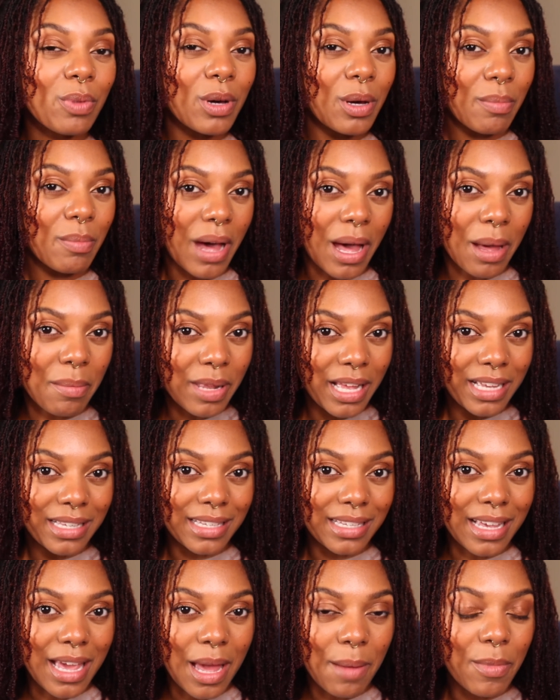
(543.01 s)
put my
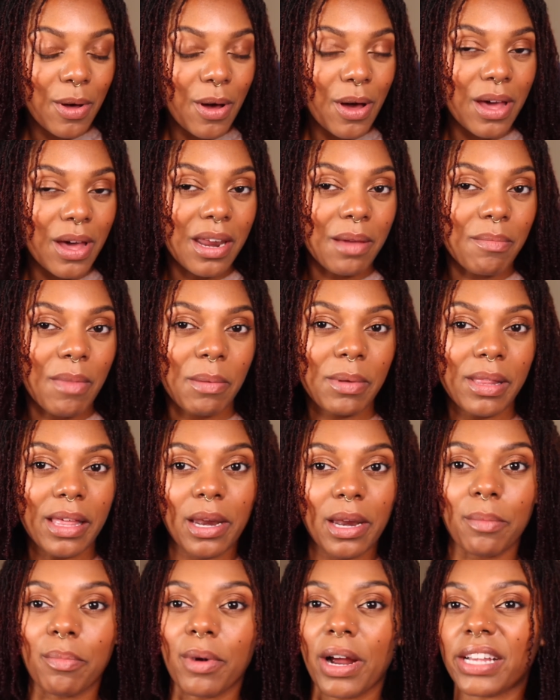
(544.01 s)
plastic cap on and maybe
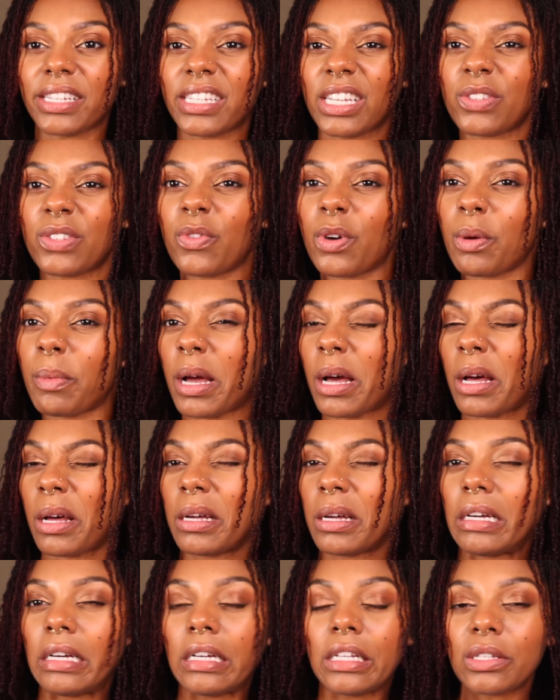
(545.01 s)
let it process for about
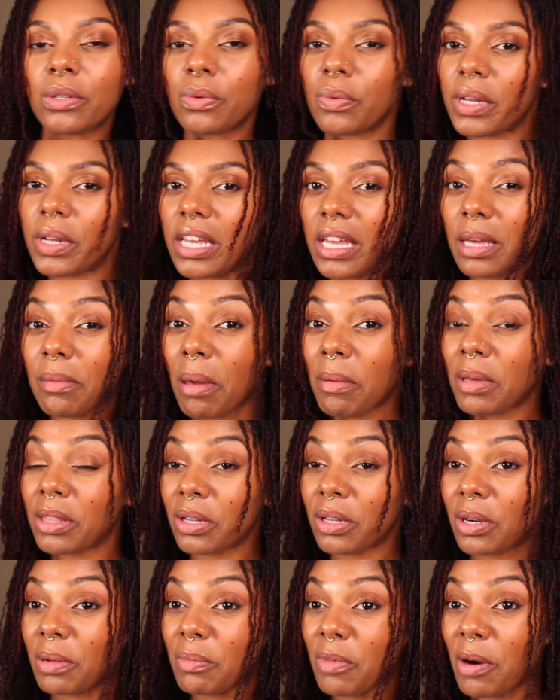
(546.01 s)
20, maybe
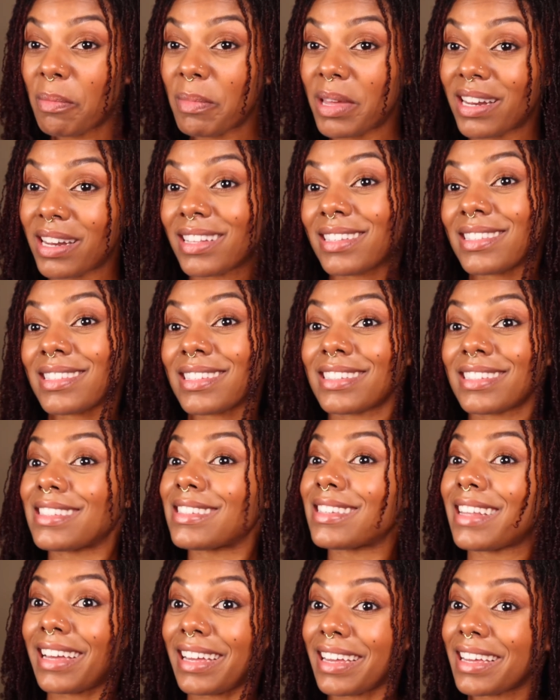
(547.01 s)
30 more minutes,
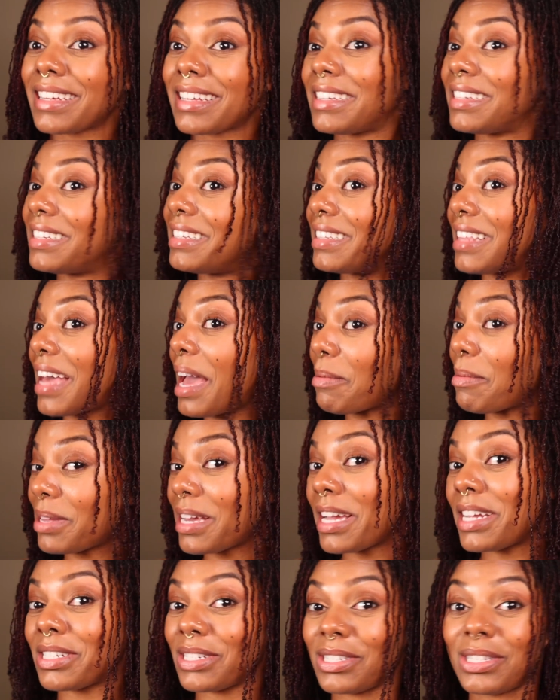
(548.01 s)
because like the
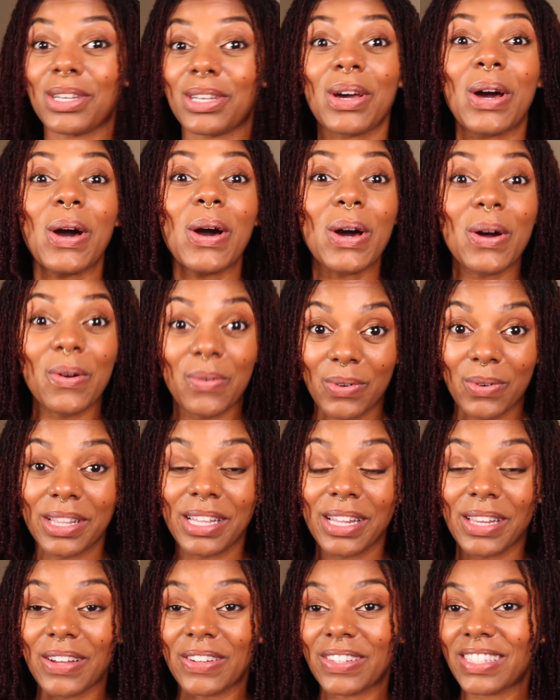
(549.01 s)
application took a
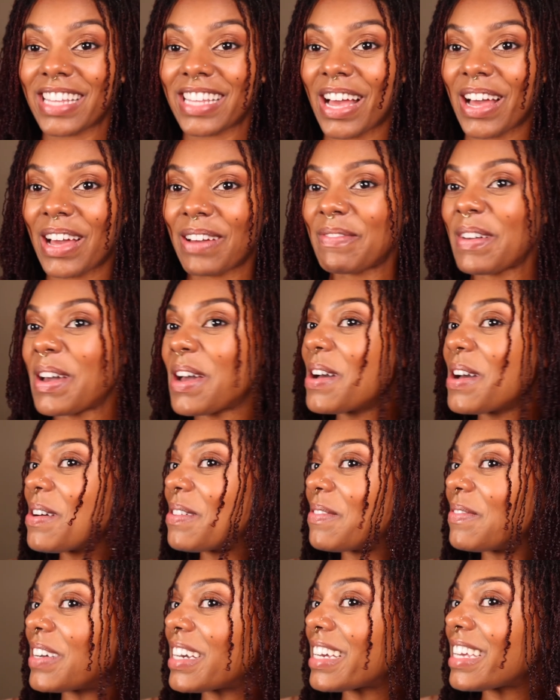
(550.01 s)
really long time.
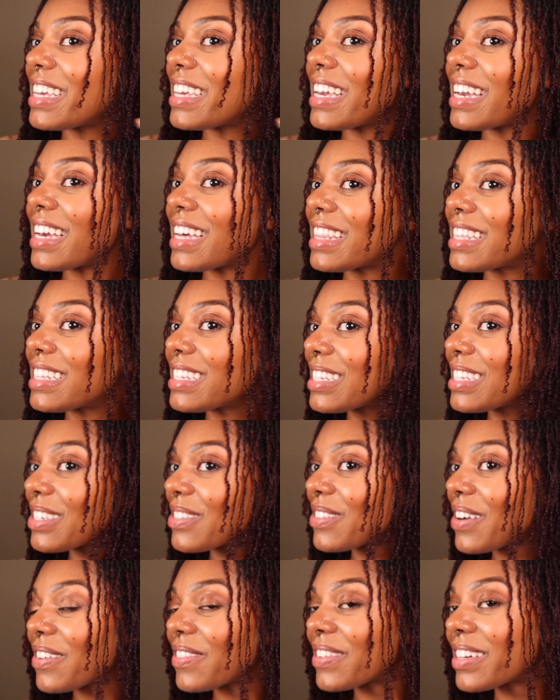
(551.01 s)
But yeah, this is
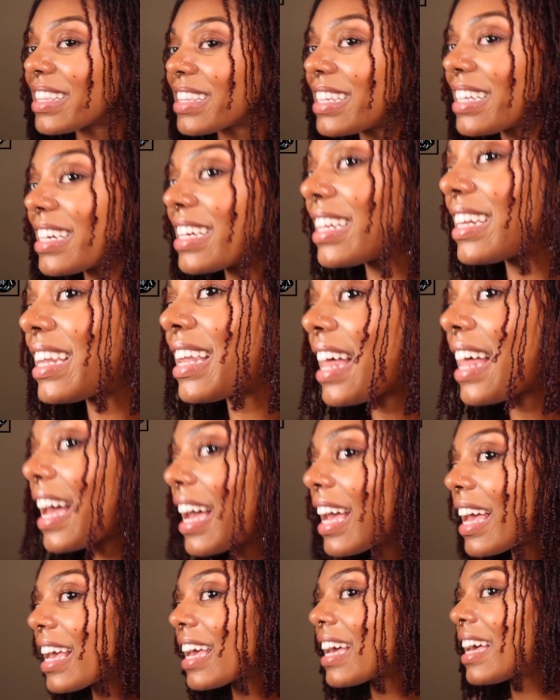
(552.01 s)
what we're looking
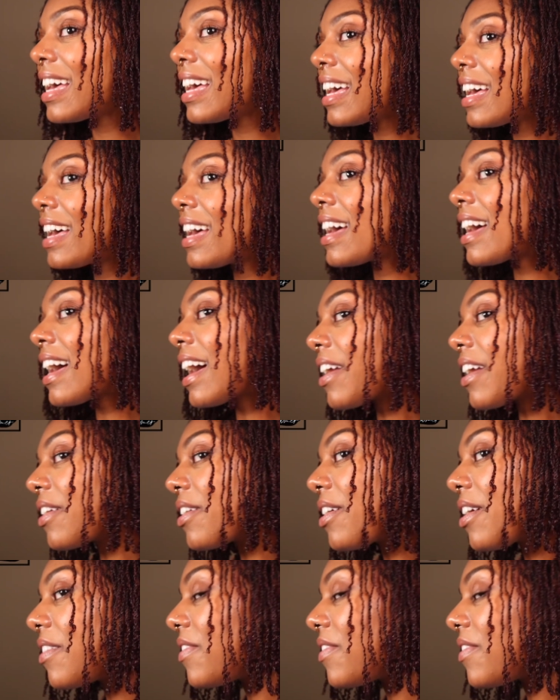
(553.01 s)
like. I don't know